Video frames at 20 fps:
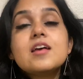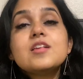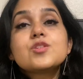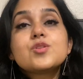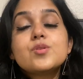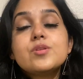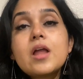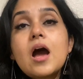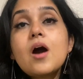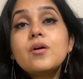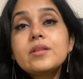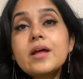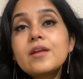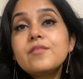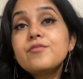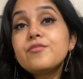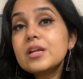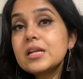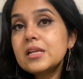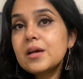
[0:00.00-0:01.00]
So now that
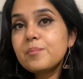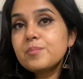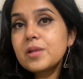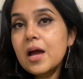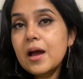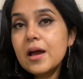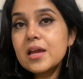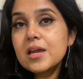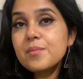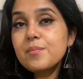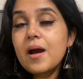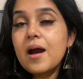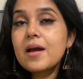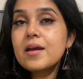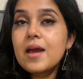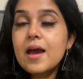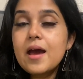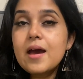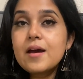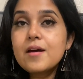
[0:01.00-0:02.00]
freed up time
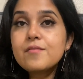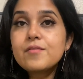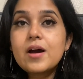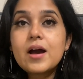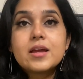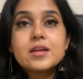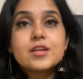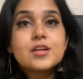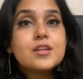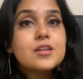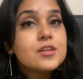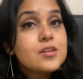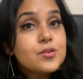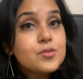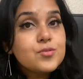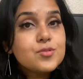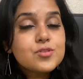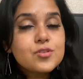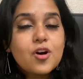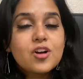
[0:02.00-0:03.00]
I can
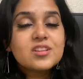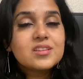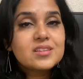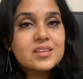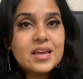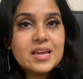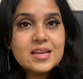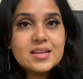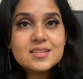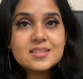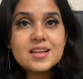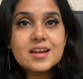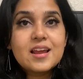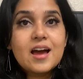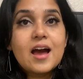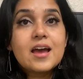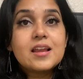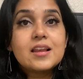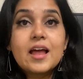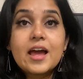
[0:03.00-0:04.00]
use on things that
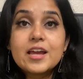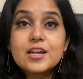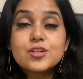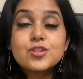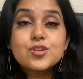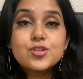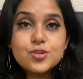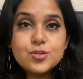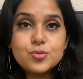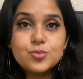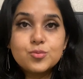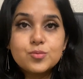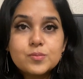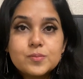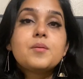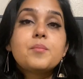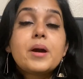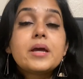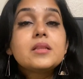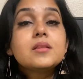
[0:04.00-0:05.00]
I like to do.
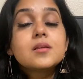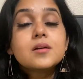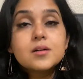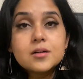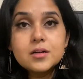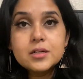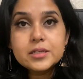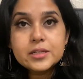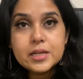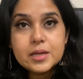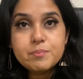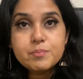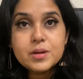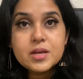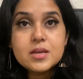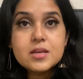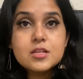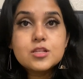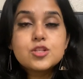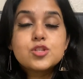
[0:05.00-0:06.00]
My third tip
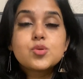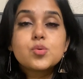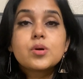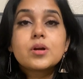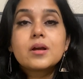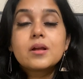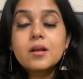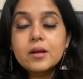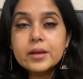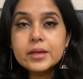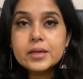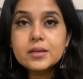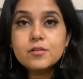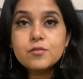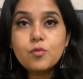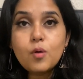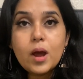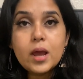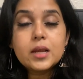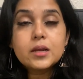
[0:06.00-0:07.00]
is to clean
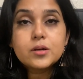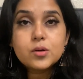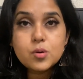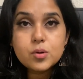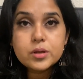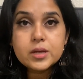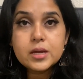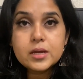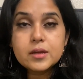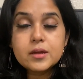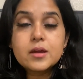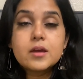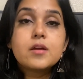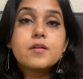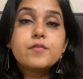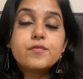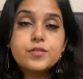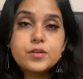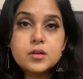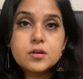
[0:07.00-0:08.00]
while cooking. If
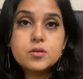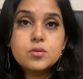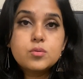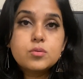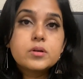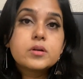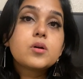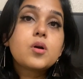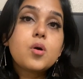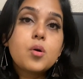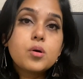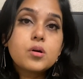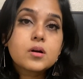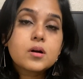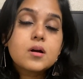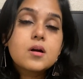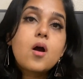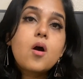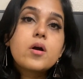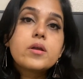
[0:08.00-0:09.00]
you cook
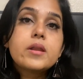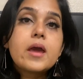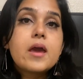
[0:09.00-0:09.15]
on